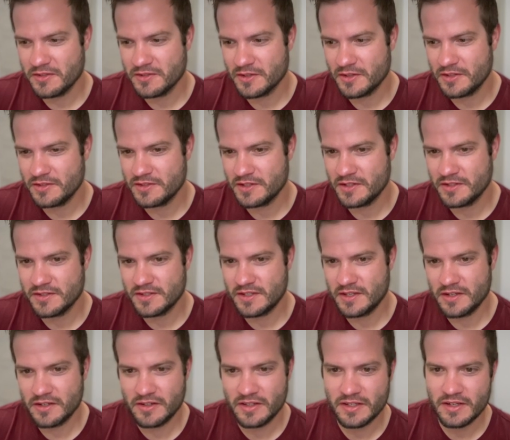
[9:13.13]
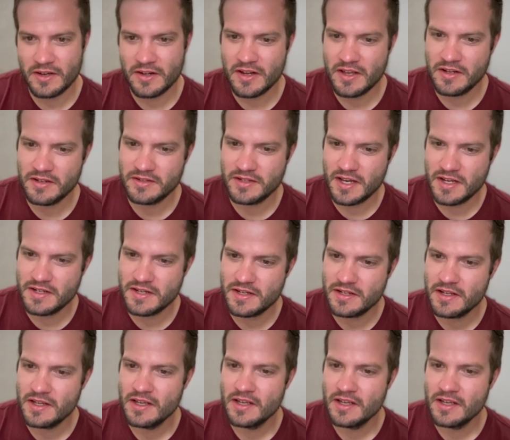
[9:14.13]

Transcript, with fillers: So as you can see, you click on it and change it.